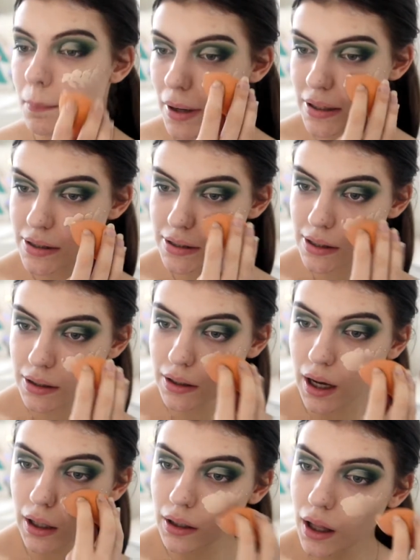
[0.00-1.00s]
My skin
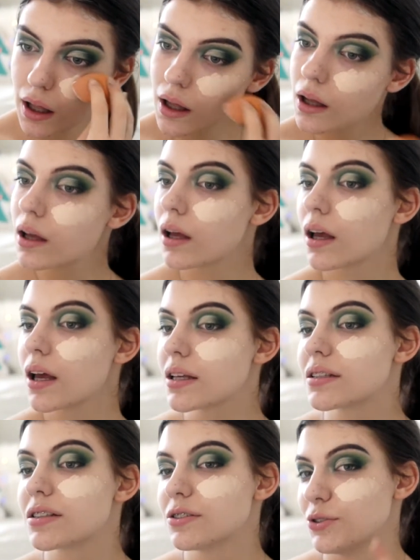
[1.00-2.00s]
colour
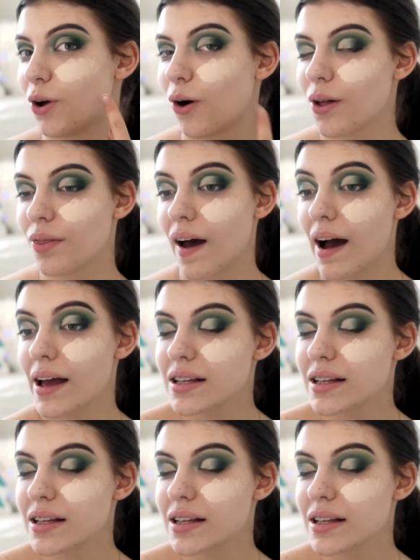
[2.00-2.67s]
is not that.